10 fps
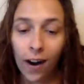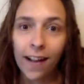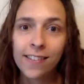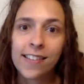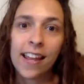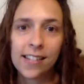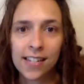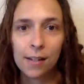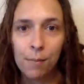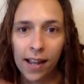us, they
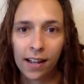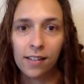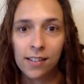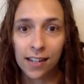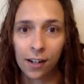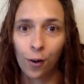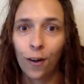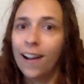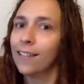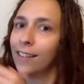did make dinner
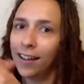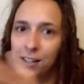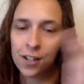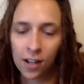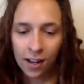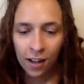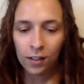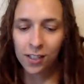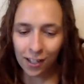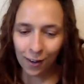at lunch.
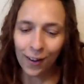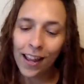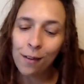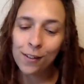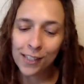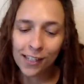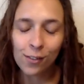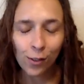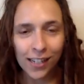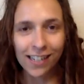So it was
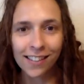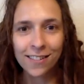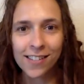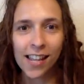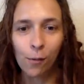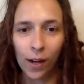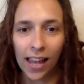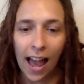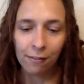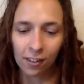just one of those. We
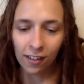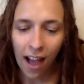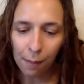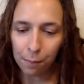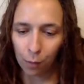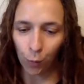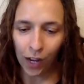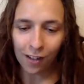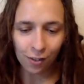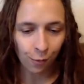laughed a lot, but we
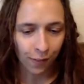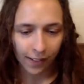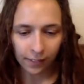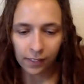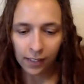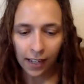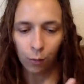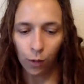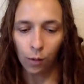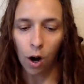also felt like
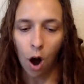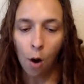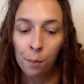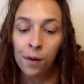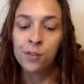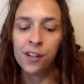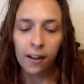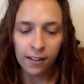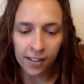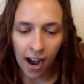we were almost
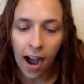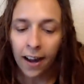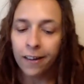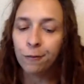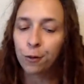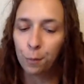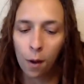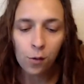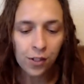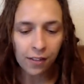dying for
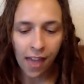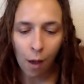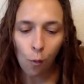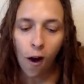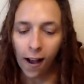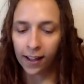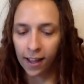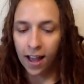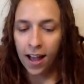most of that walk.